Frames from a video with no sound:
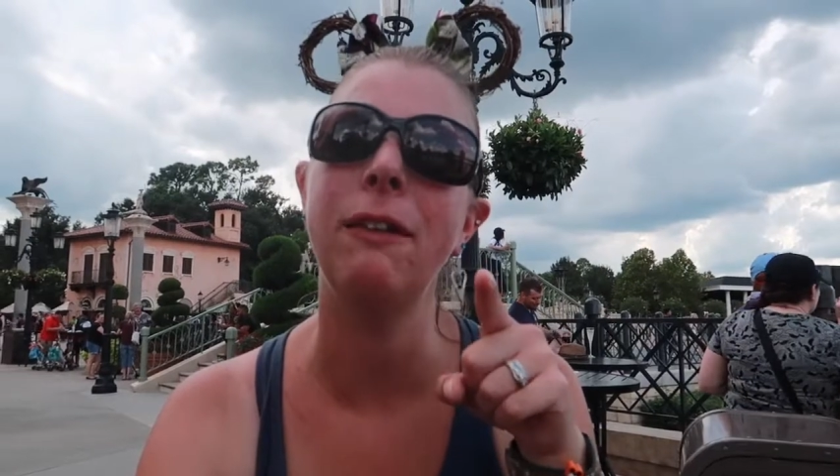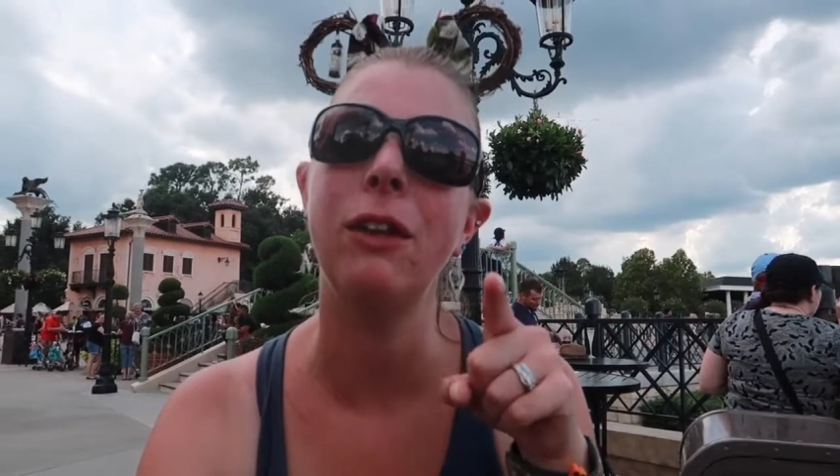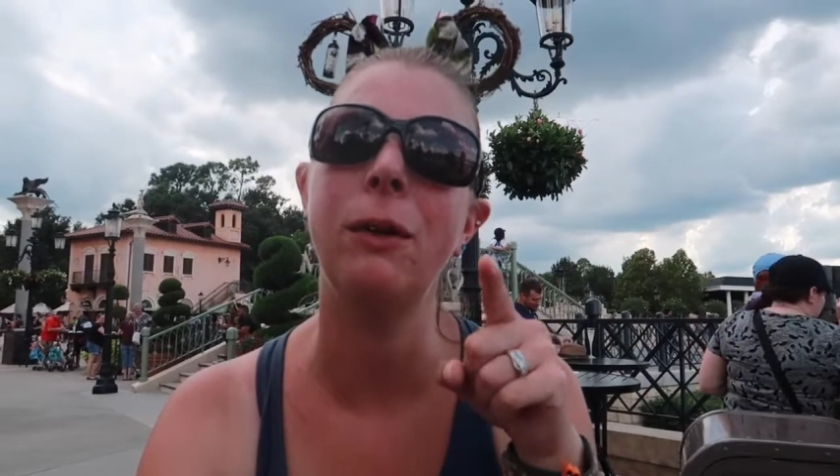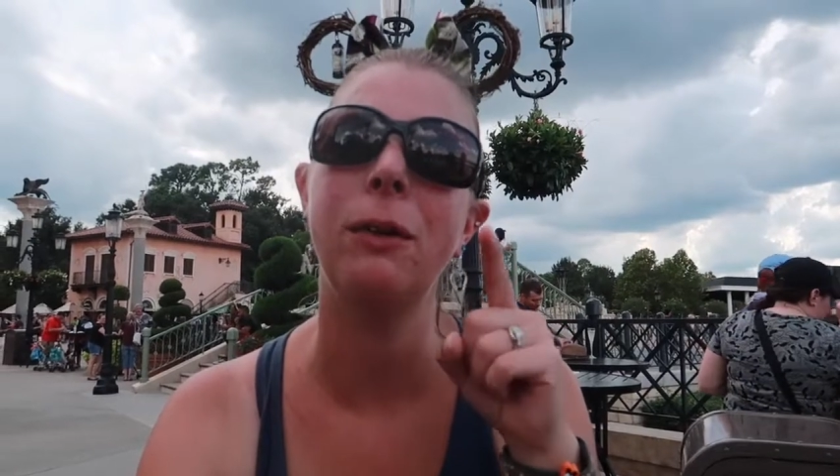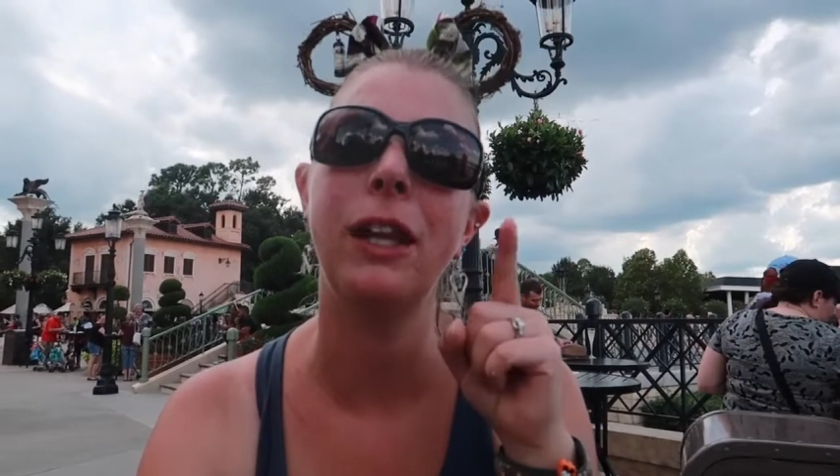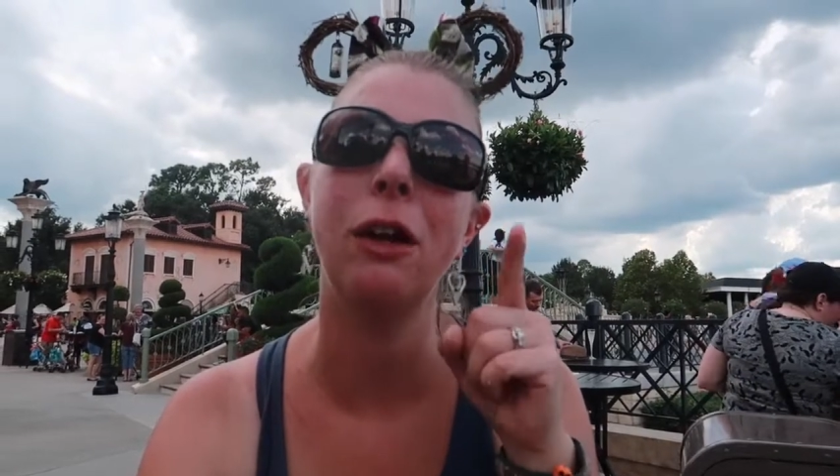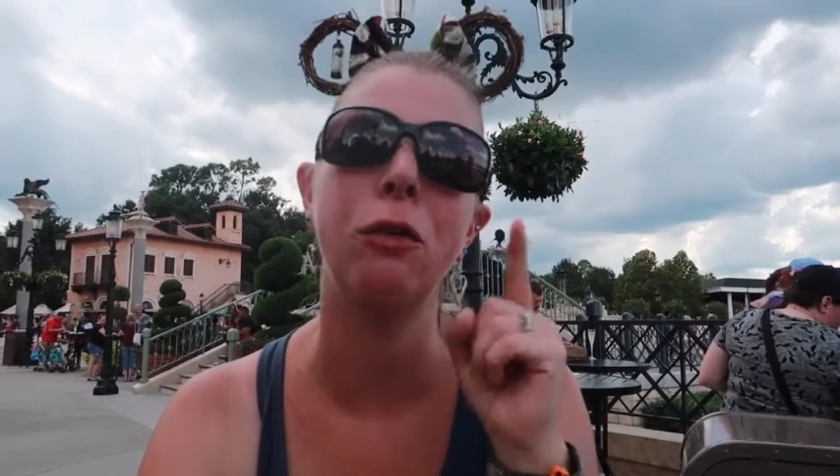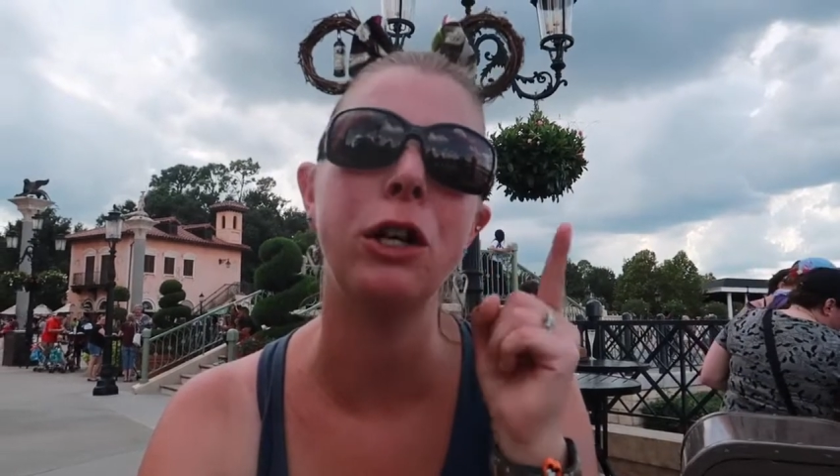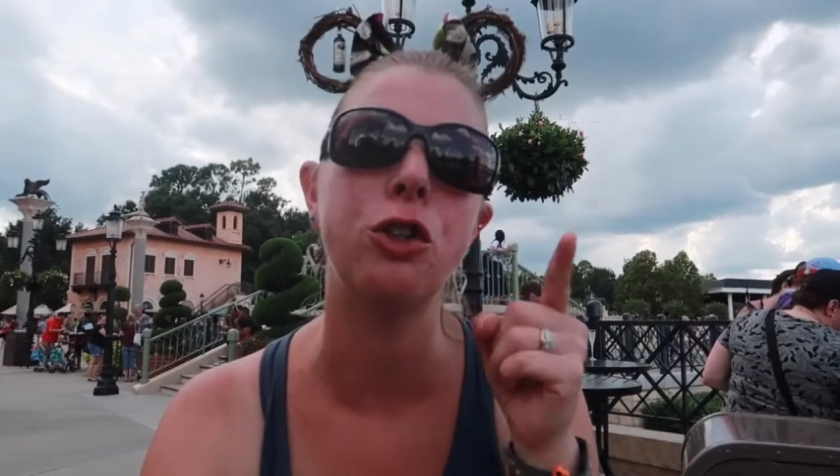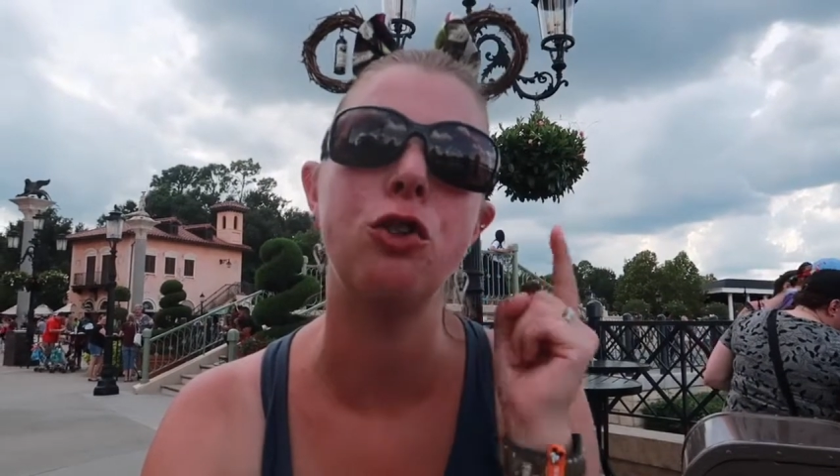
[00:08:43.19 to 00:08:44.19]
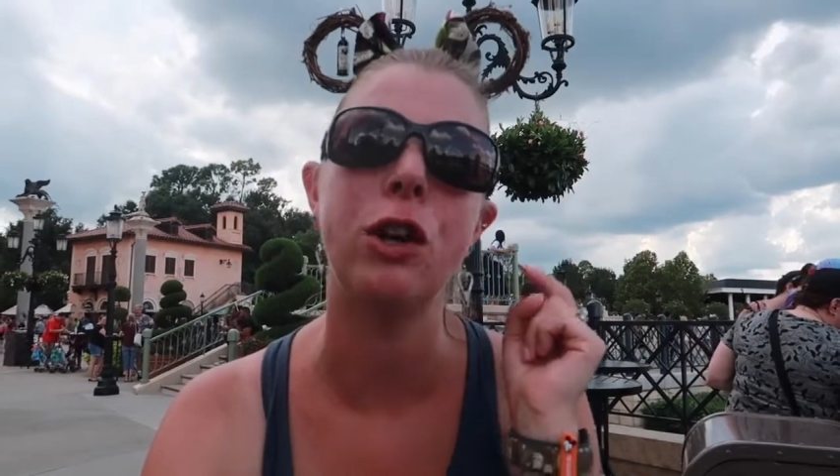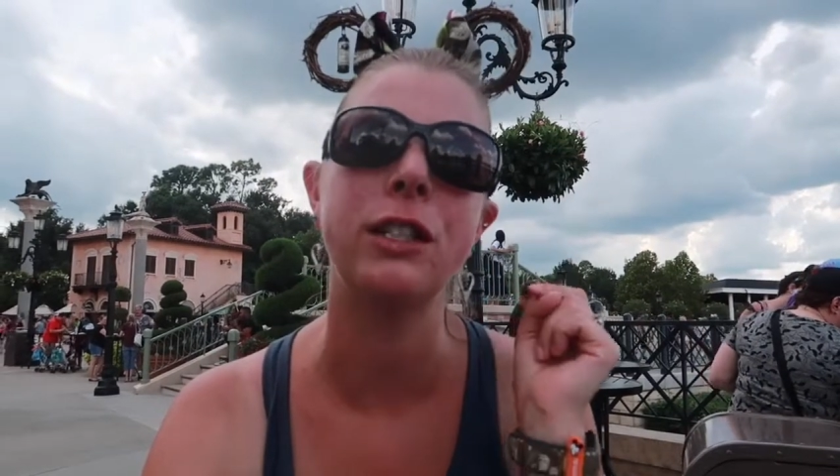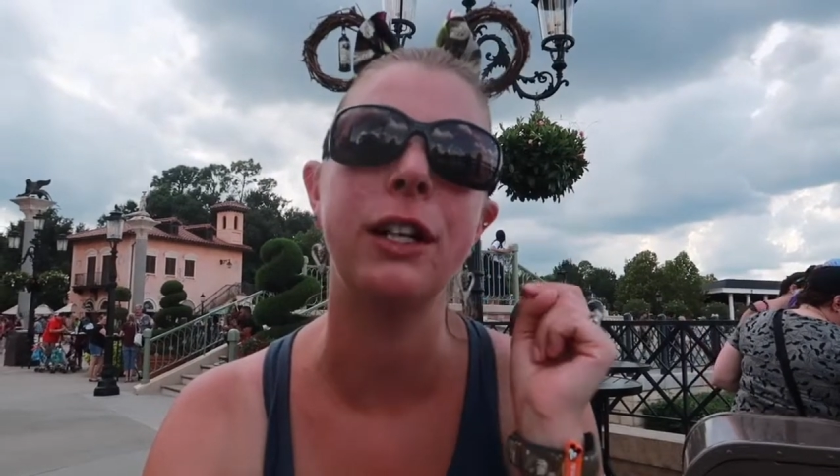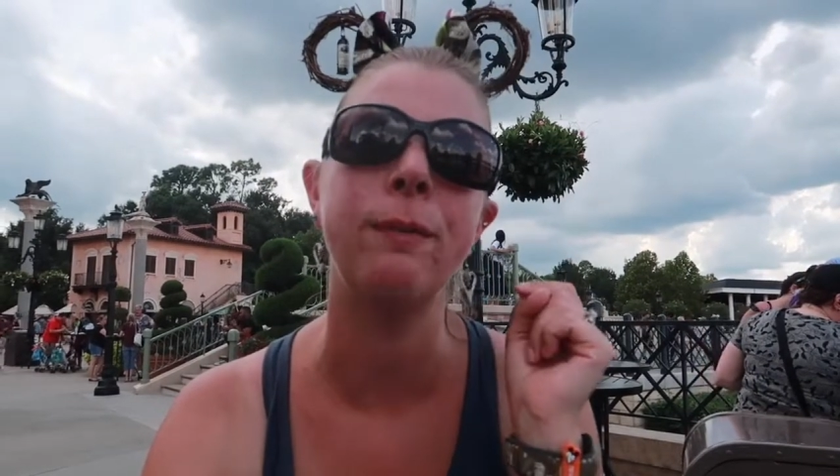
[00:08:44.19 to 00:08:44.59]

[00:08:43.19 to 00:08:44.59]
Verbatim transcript: me of though, like a Russian dressing.